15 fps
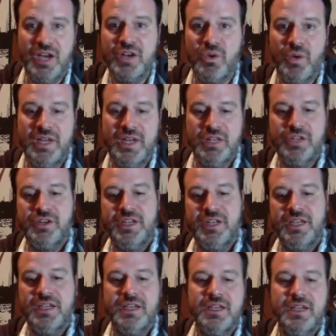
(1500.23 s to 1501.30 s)
quite learning
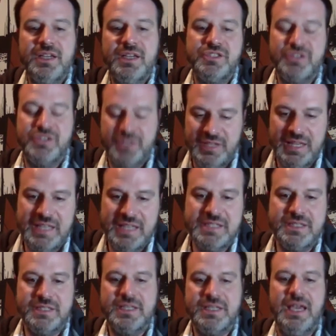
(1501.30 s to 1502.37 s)
certain
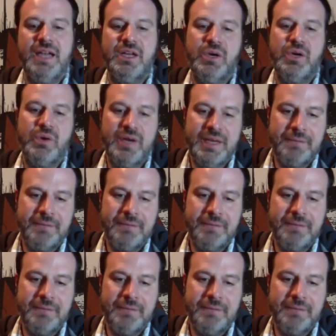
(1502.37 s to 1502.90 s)
lessons category.